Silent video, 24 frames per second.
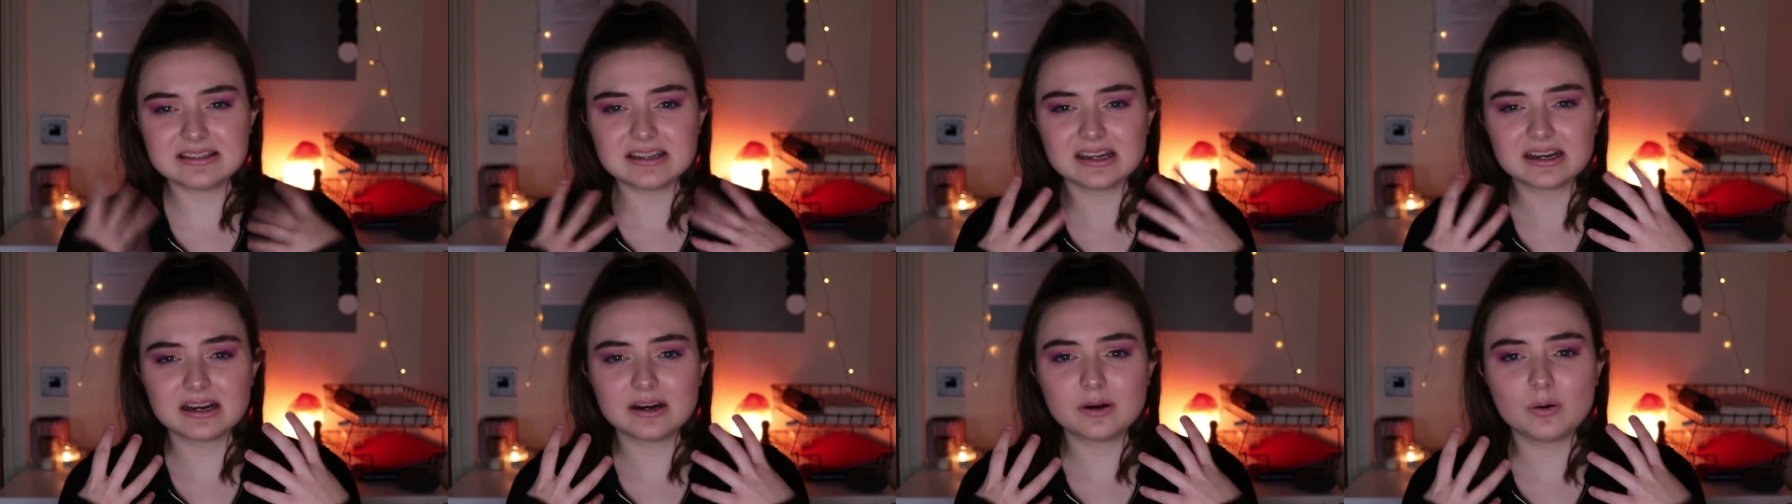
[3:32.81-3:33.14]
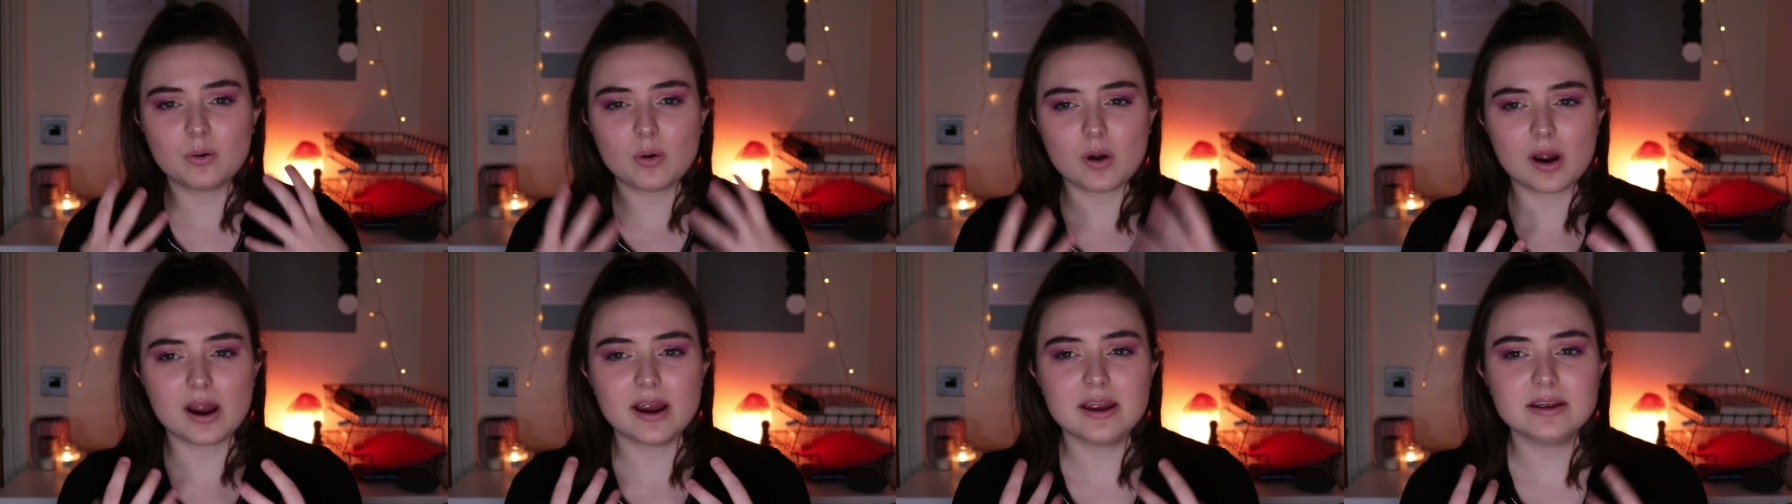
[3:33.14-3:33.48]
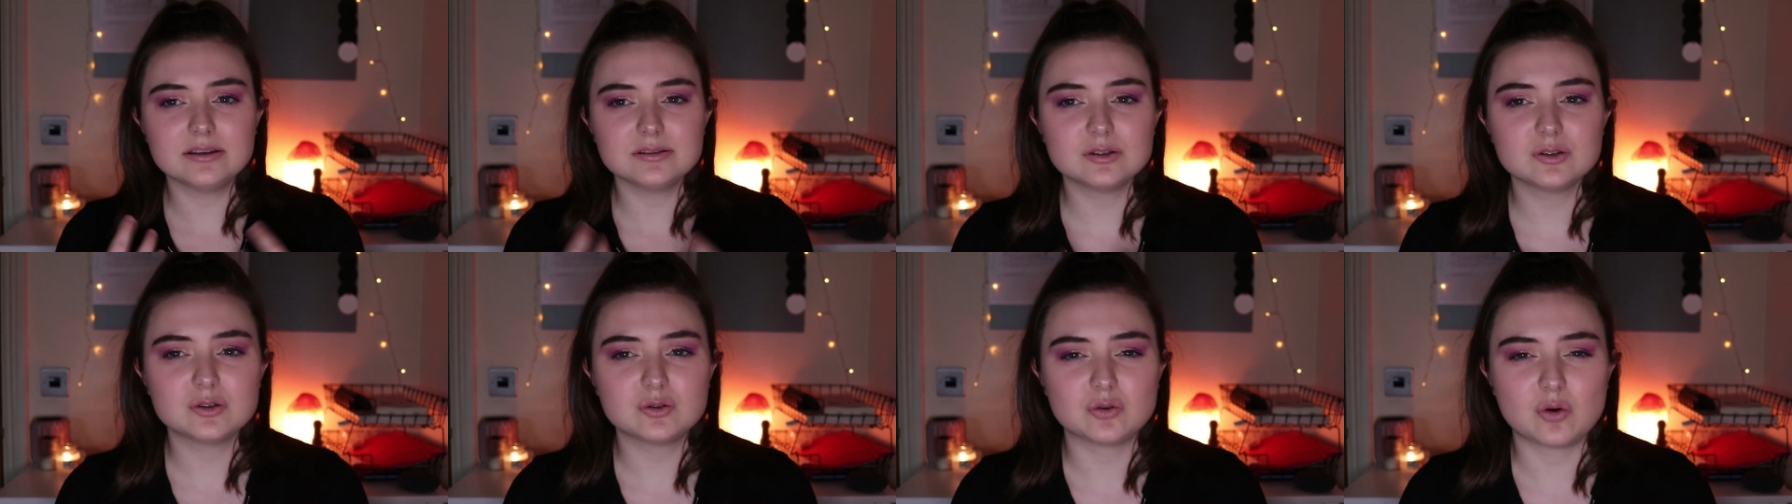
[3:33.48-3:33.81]
like a quite
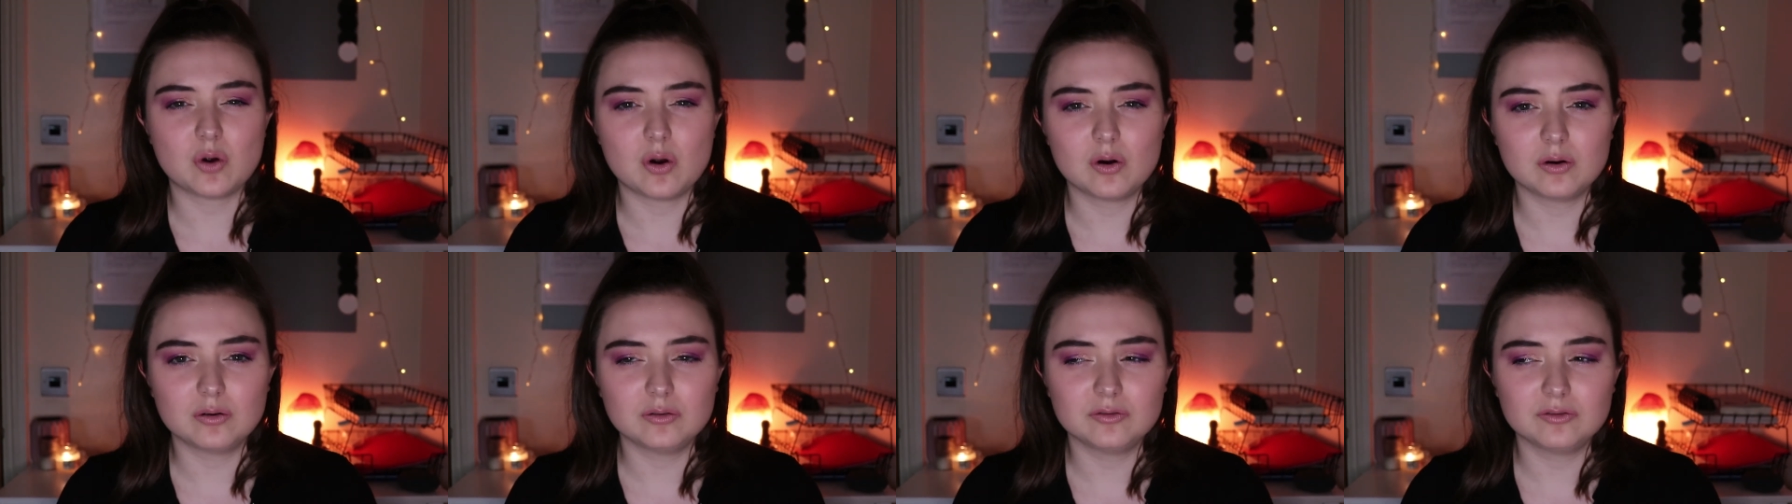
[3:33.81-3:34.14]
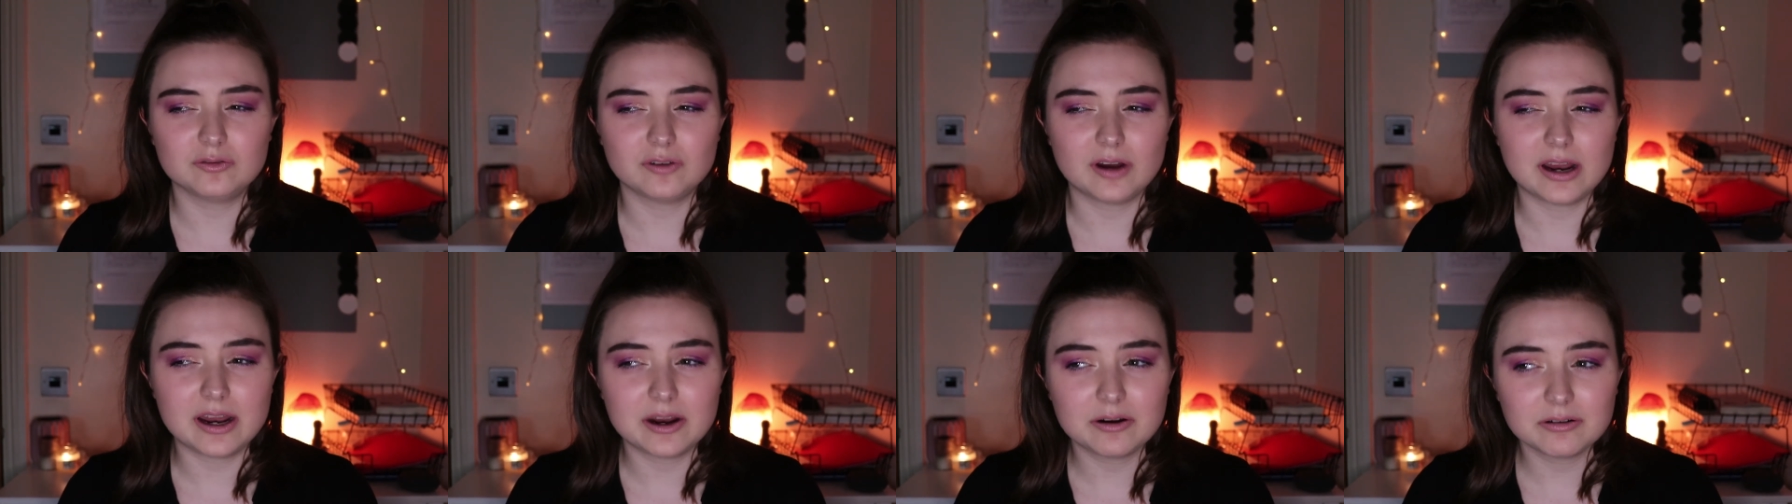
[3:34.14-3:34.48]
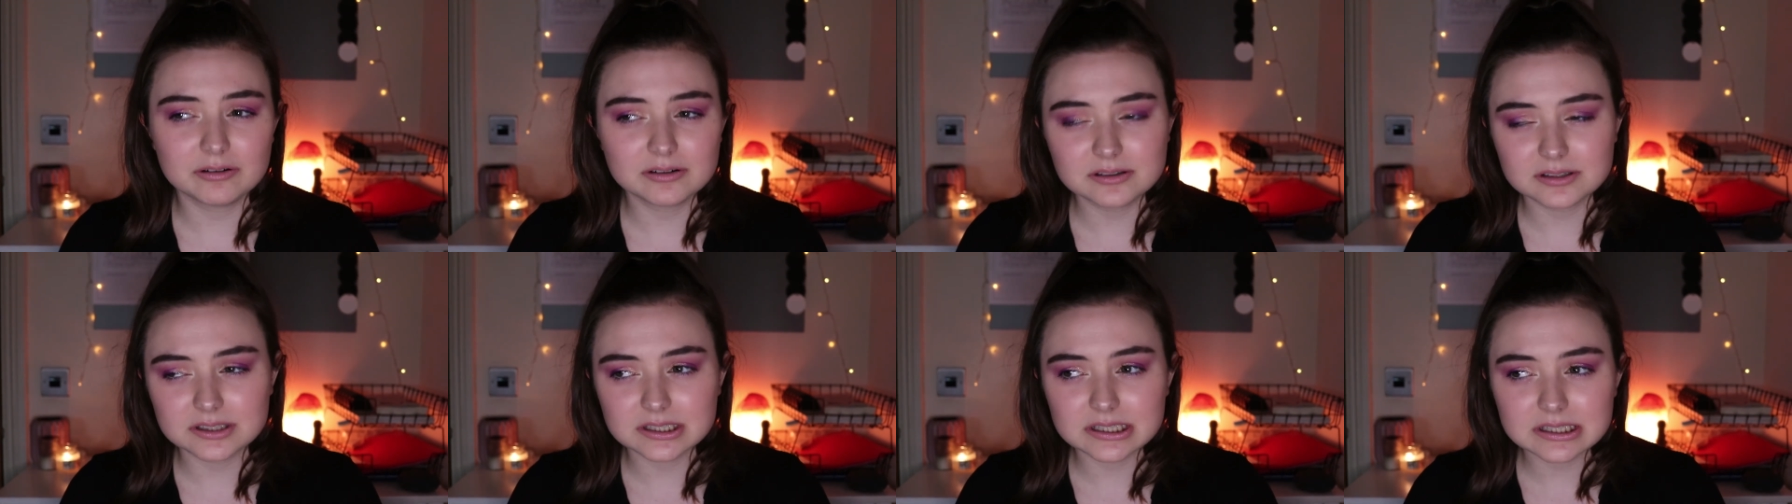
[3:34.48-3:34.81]
strong
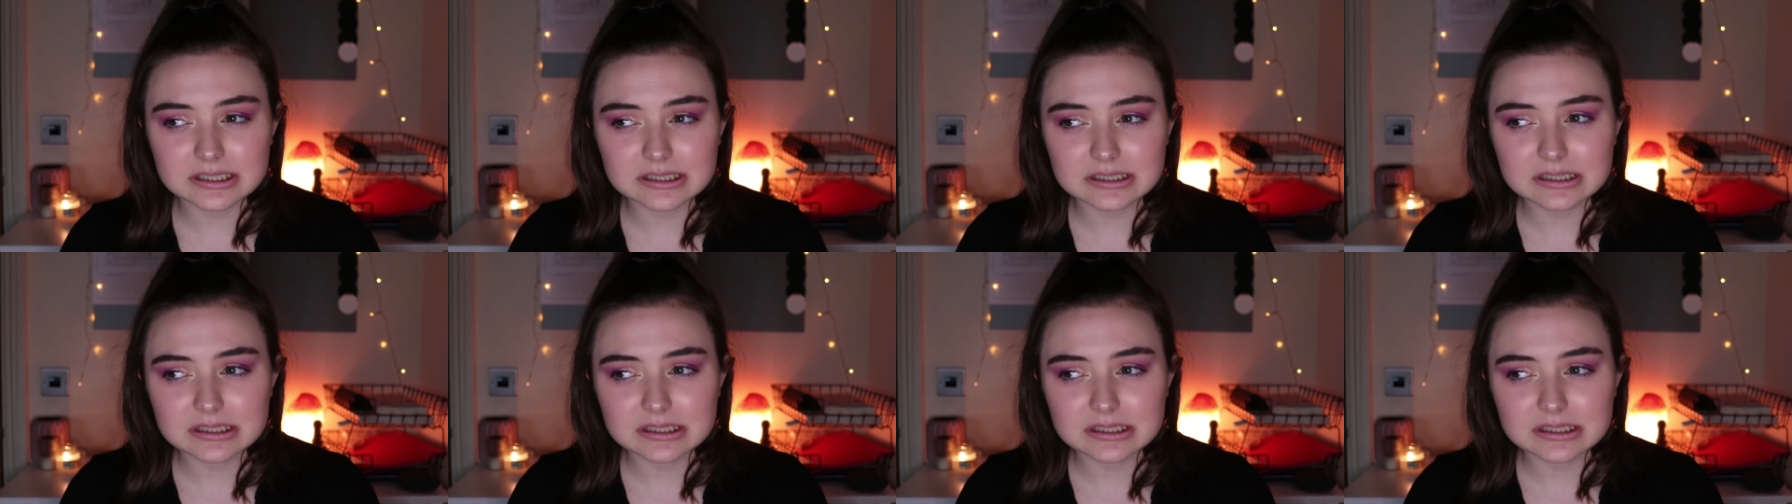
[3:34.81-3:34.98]
fragrance.